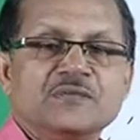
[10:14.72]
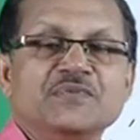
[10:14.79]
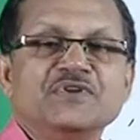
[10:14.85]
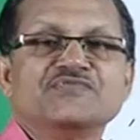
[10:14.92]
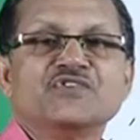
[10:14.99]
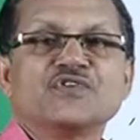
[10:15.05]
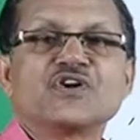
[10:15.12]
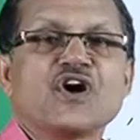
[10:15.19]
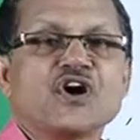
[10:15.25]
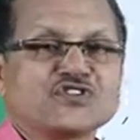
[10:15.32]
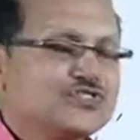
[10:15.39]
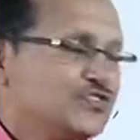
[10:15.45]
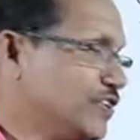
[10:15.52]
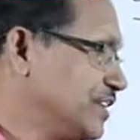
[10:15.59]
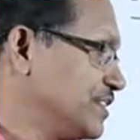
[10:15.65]
before
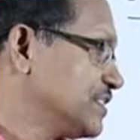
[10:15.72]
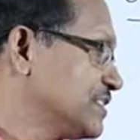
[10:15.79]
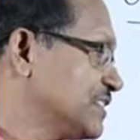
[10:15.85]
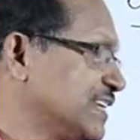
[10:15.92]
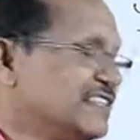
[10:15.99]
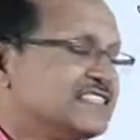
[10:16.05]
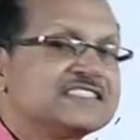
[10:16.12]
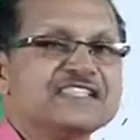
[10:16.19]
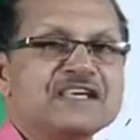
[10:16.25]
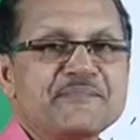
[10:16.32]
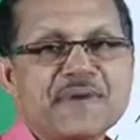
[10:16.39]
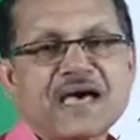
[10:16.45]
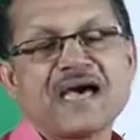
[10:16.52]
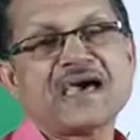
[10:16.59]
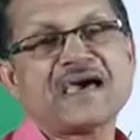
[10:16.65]
consonants, that is the
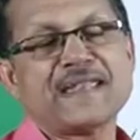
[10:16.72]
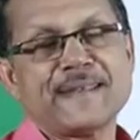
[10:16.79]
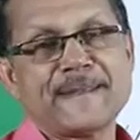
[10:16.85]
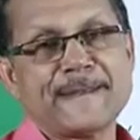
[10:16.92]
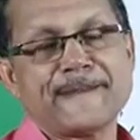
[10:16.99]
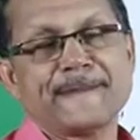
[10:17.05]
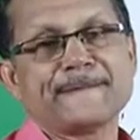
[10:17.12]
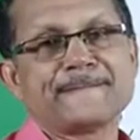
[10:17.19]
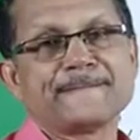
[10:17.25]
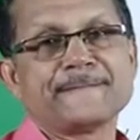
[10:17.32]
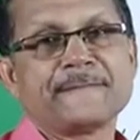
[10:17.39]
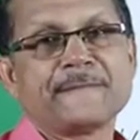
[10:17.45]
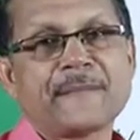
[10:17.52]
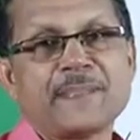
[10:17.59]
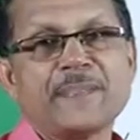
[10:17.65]
man,
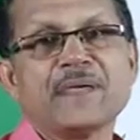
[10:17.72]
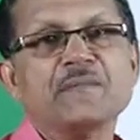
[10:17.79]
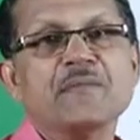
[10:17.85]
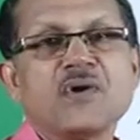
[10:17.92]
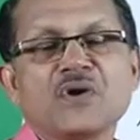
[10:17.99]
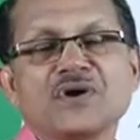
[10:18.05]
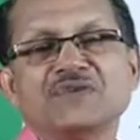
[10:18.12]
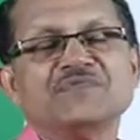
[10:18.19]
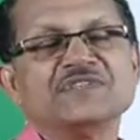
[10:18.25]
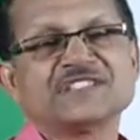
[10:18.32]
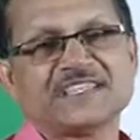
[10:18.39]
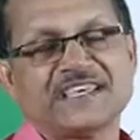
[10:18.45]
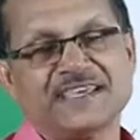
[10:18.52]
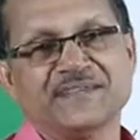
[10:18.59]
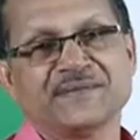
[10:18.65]
the boy we
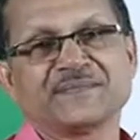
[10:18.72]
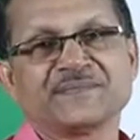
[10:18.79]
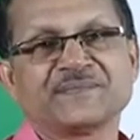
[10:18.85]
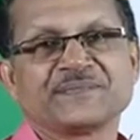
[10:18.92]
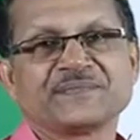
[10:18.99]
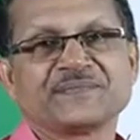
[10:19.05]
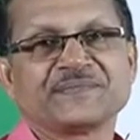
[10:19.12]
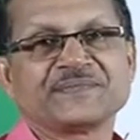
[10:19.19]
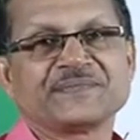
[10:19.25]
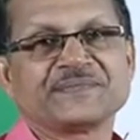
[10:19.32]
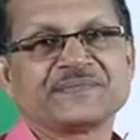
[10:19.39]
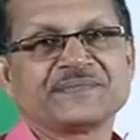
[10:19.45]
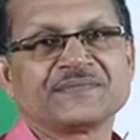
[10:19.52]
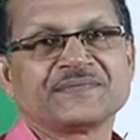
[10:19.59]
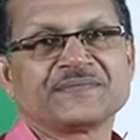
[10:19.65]
say.
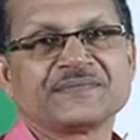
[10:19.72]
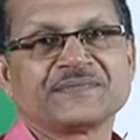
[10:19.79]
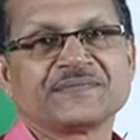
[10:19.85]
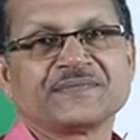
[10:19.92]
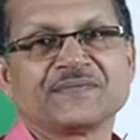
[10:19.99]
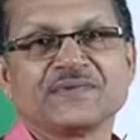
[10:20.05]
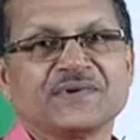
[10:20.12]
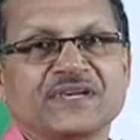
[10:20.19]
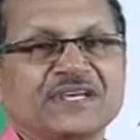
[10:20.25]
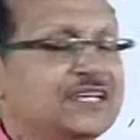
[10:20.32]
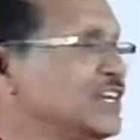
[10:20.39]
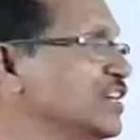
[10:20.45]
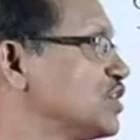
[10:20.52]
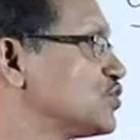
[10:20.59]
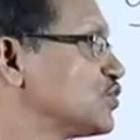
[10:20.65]
Okay?
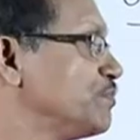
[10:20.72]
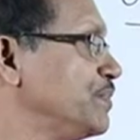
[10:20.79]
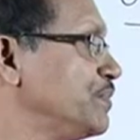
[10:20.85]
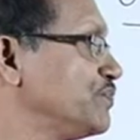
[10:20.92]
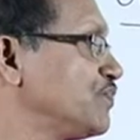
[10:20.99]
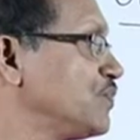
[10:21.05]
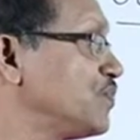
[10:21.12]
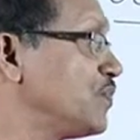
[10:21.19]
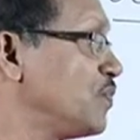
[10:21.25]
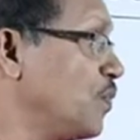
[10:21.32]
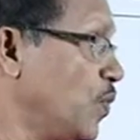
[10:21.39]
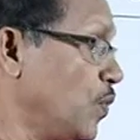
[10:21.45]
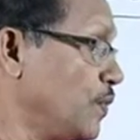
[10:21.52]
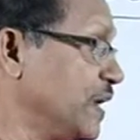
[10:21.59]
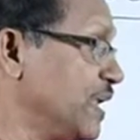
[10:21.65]
So, before
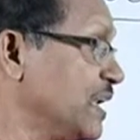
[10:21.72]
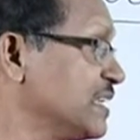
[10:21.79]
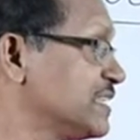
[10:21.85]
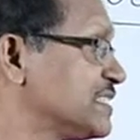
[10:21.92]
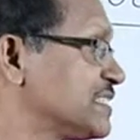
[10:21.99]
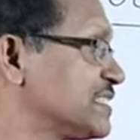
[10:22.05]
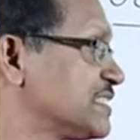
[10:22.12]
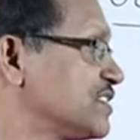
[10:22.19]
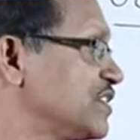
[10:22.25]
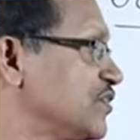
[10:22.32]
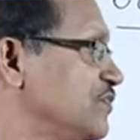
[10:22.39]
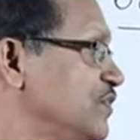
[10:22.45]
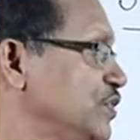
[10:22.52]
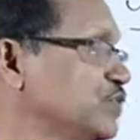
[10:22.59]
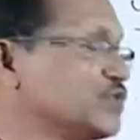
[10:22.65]
vowels
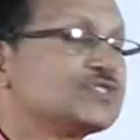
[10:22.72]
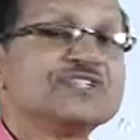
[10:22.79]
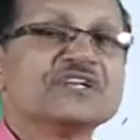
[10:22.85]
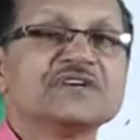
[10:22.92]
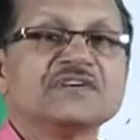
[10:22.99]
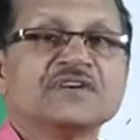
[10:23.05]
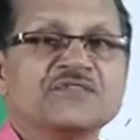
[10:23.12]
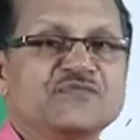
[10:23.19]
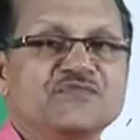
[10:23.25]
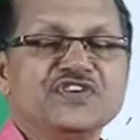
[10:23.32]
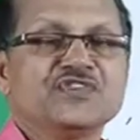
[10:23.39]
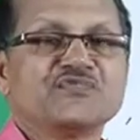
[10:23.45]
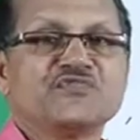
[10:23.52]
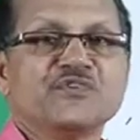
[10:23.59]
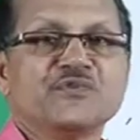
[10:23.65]
we use the
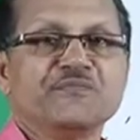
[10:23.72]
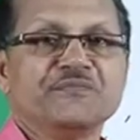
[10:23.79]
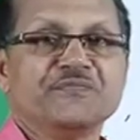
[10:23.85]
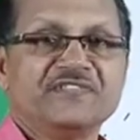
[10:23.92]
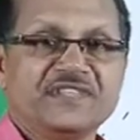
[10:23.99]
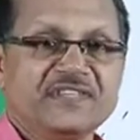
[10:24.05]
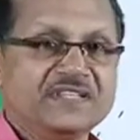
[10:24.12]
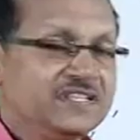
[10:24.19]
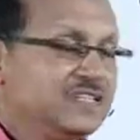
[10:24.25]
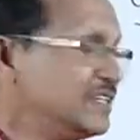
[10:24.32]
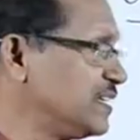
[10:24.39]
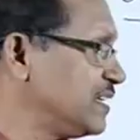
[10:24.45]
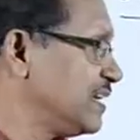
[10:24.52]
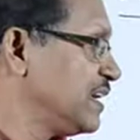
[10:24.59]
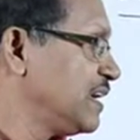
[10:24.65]
weak form
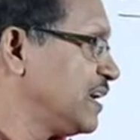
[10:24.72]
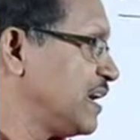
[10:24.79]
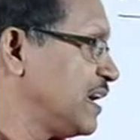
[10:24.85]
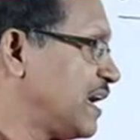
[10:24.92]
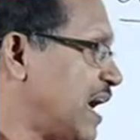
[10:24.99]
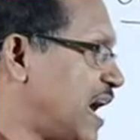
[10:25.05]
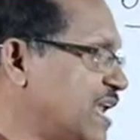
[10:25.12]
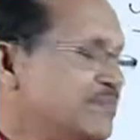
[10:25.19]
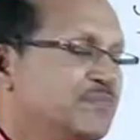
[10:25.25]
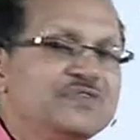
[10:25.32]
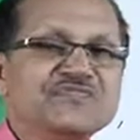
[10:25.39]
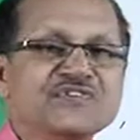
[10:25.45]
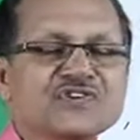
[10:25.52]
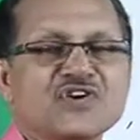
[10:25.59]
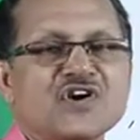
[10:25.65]
the and
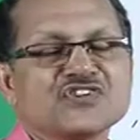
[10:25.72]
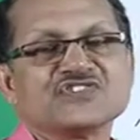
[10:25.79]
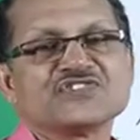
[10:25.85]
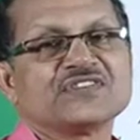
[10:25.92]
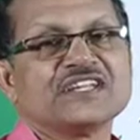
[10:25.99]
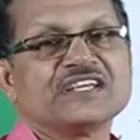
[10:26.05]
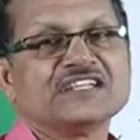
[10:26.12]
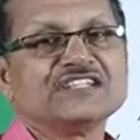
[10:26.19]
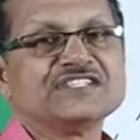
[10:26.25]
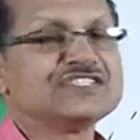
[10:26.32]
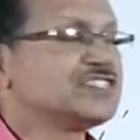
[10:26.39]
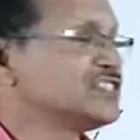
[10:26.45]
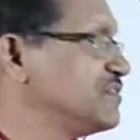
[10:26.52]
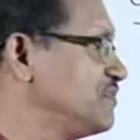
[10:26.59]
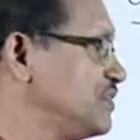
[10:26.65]
before
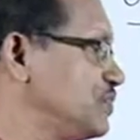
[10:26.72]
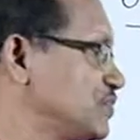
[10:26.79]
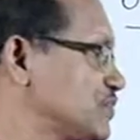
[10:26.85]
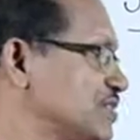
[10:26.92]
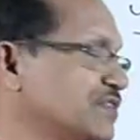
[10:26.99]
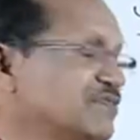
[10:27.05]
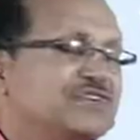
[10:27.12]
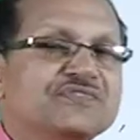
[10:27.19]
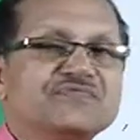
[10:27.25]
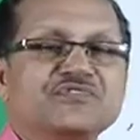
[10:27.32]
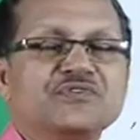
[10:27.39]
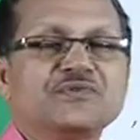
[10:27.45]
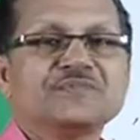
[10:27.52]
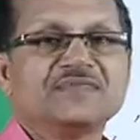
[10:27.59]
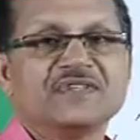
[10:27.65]
consonants we use the weak
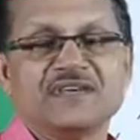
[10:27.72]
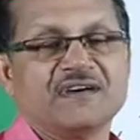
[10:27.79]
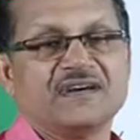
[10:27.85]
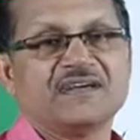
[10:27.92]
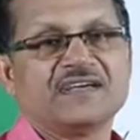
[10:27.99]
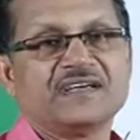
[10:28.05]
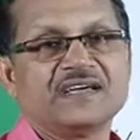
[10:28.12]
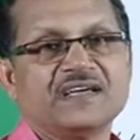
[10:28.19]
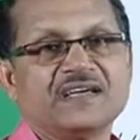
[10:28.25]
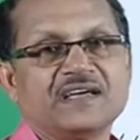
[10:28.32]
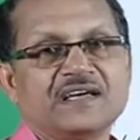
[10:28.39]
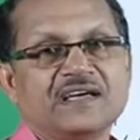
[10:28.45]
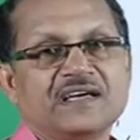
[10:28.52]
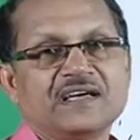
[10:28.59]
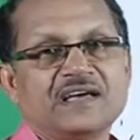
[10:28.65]
form the.
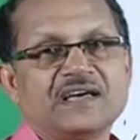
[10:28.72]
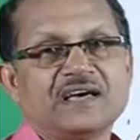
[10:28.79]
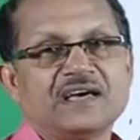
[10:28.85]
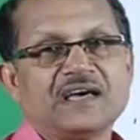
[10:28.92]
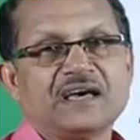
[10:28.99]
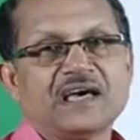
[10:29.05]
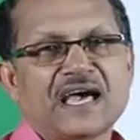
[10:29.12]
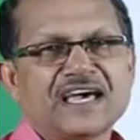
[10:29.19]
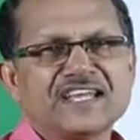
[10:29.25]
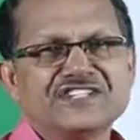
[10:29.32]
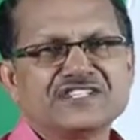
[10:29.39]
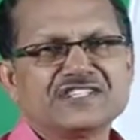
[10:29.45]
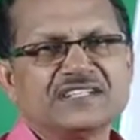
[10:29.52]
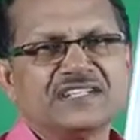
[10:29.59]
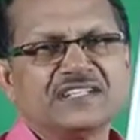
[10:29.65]
And